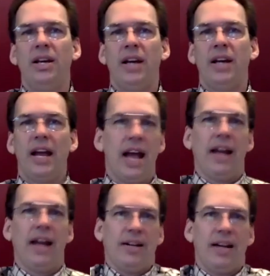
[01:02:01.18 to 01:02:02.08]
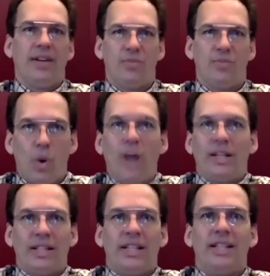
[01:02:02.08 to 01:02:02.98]
and
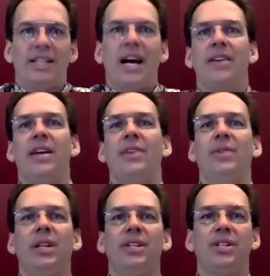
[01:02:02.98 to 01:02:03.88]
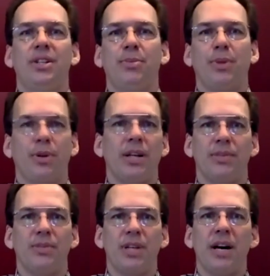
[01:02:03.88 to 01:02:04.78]
want and desire that relationship with
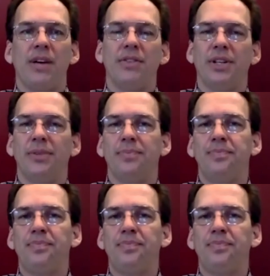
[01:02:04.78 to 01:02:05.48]
Christ himself. So